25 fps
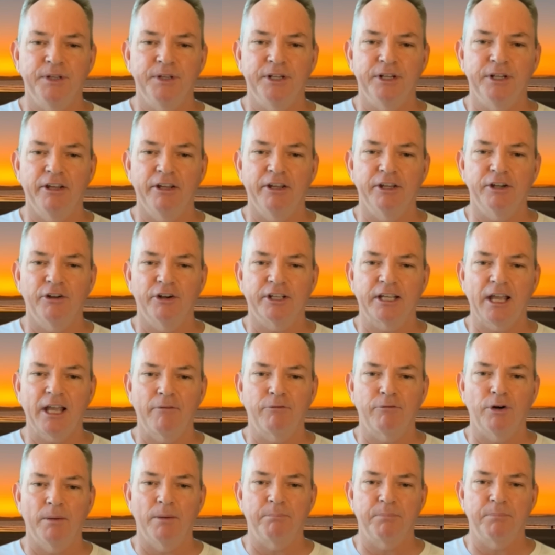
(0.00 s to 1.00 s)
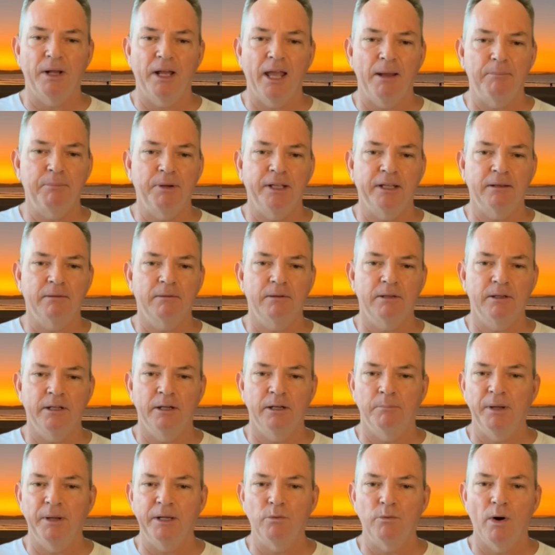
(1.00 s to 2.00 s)
you know you've got to cover up the happening
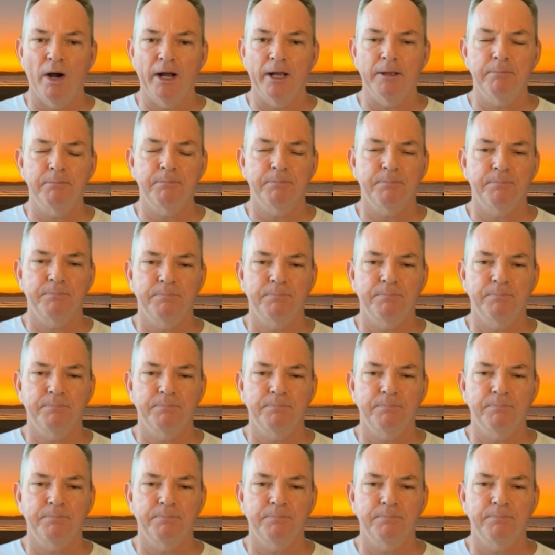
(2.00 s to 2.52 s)
in a big way.